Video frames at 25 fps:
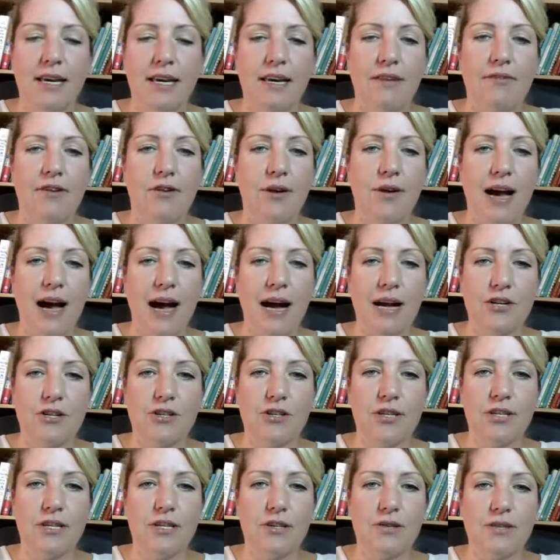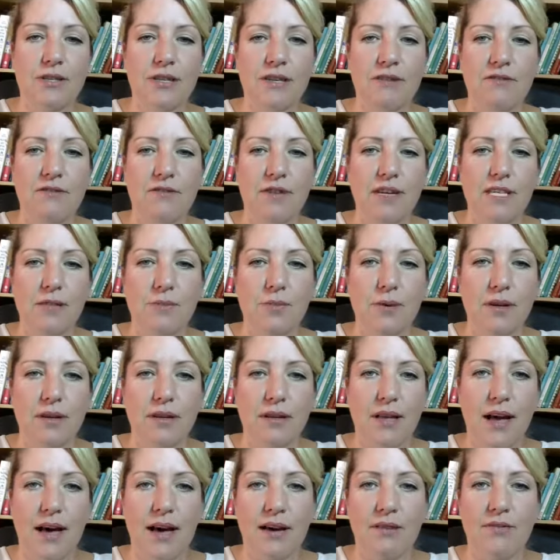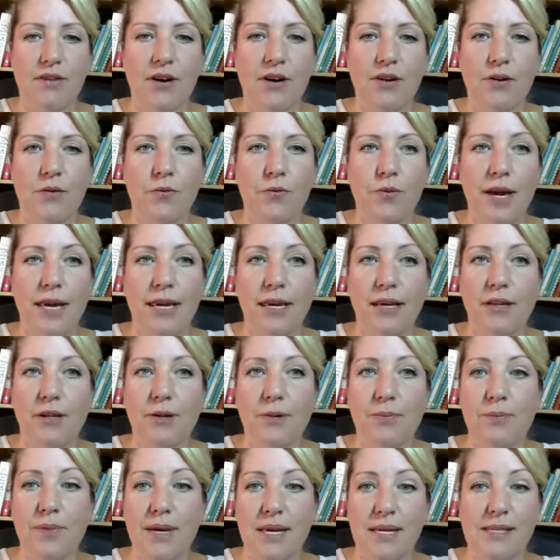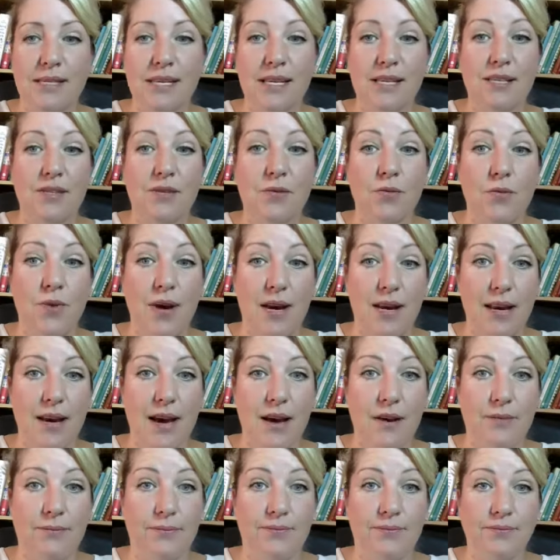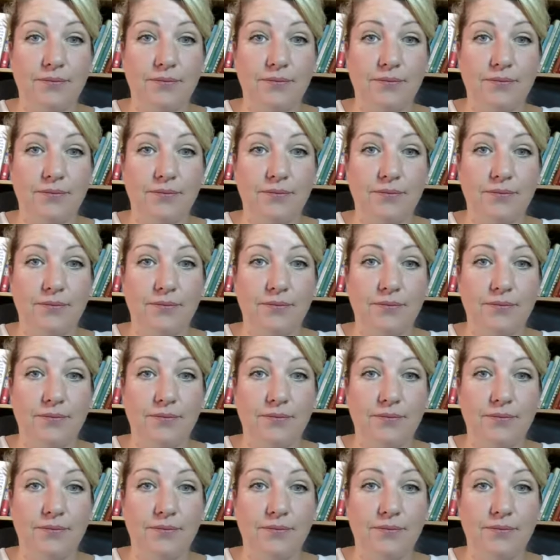if you're actually using Facebook Live on a regular basis right now.